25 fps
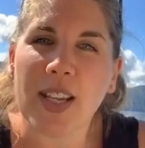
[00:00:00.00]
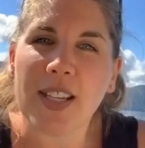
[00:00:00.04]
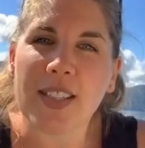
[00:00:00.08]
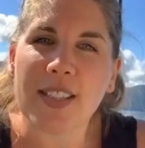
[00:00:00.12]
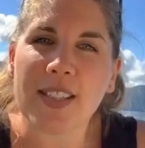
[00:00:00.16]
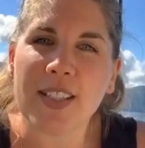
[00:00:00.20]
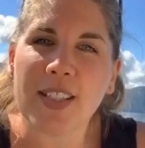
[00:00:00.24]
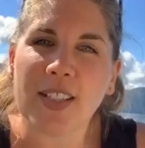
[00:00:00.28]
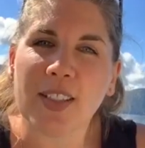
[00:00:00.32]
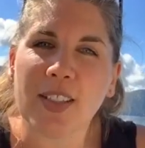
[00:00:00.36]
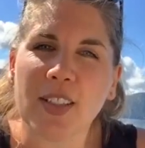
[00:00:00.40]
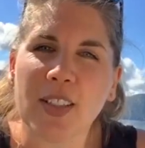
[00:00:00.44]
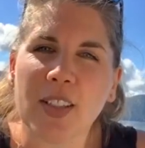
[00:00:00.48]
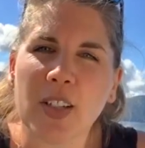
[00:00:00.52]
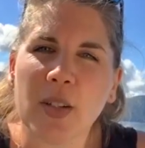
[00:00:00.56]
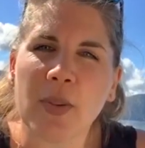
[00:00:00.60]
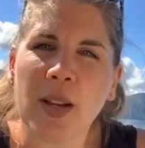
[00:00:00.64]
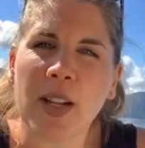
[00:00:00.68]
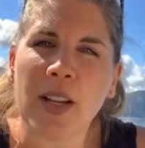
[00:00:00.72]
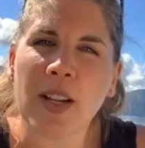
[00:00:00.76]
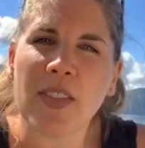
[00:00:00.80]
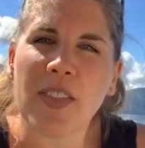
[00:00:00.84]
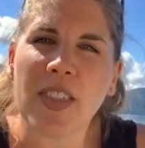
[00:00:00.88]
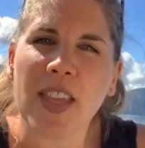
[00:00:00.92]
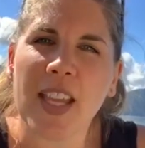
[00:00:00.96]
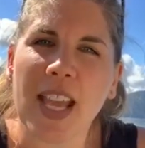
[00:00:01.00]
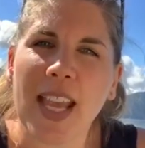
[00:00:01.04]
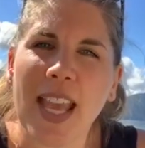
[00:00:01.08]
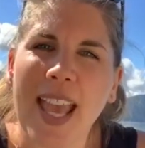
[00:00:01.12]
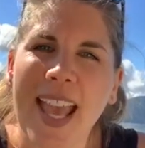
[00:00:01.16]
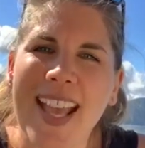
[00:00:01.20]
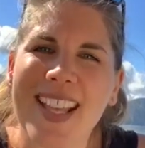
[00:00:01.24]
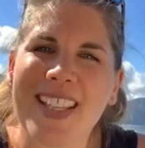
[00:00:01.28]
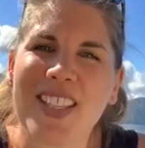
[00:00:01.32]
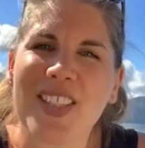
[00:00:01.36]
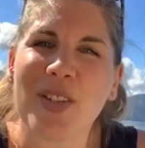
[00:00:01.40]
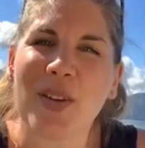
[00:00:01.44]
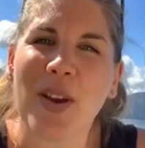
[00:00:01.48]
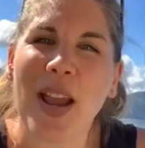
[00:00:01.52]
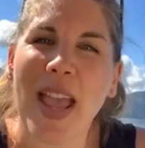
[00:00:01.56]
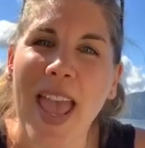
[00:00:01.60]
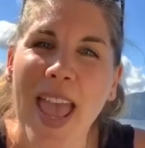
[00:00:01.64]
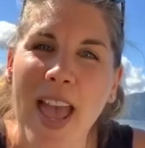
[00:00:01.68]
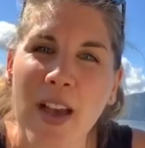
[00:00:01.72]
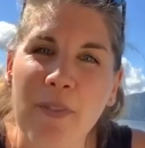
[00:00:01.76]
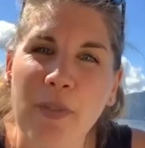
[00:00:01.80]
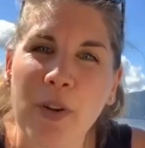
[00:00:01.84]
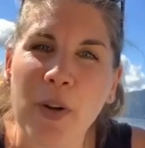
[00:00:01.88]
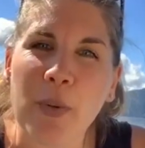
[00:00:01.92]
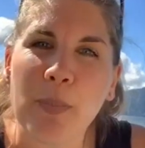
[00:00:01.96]
is to look around and think, has there
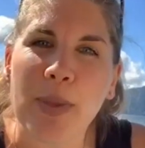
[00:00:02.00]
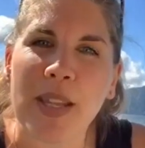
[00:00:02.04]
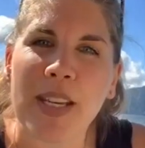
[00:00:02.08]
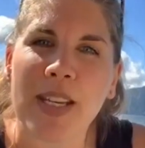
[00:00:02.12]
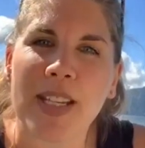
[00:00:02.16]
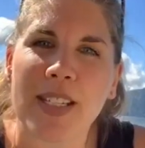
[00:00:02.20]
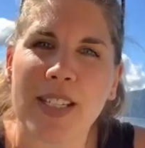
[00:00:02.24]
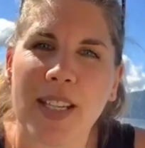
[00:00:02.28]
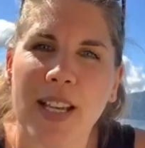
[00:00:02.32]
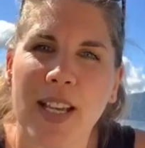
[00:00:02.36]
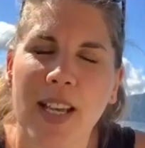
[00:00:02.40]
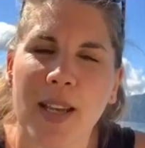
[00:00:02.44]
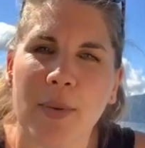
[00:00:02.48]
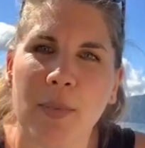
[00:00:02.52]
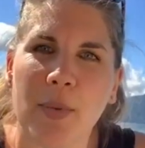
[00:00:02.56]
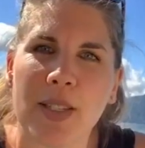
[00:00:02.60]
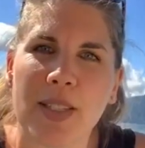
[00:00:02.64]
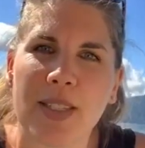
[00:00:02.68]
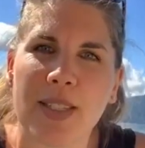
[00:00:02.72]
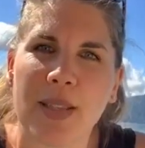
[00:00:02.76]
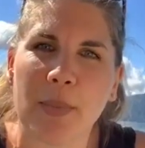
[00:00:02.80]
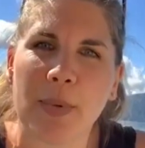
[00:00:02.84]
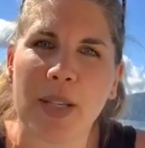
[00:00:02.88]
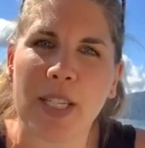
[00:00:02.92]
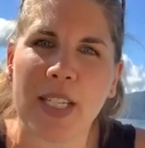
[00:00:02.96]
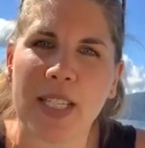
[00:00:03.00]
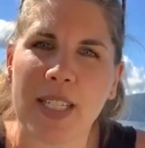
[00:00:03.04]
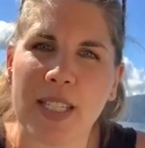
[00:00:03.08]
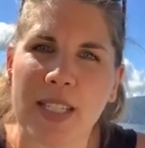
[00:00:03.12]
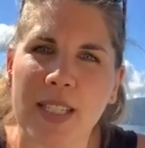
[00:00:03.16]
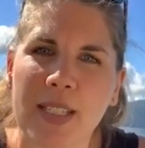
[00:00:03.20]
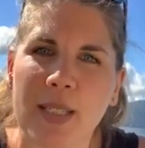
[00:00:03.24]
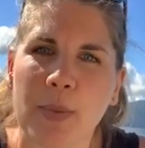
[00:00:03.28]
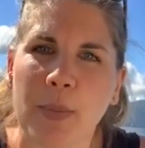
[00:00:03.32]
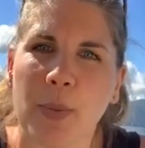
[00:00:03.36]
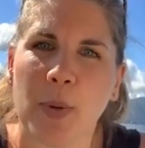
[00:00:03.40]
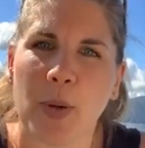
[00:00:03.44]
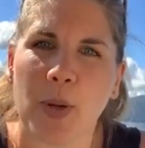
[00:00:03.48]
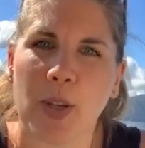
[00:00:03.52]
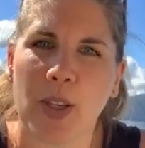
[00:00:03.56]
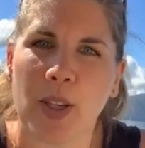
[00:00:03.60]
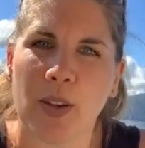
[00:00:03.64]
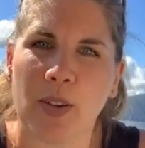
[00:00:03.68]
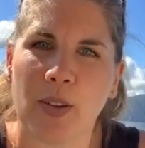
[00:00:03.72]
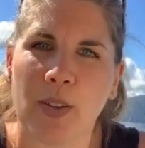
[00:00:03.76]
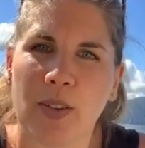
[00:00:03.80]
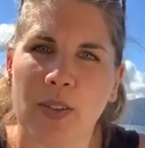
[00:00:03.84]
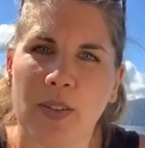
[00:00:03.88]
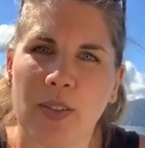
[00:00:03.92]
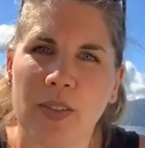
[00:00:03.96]
ever been a time when somebody did support
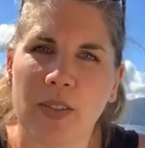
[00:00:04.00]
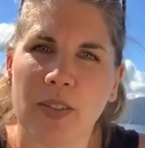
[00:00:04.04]
you?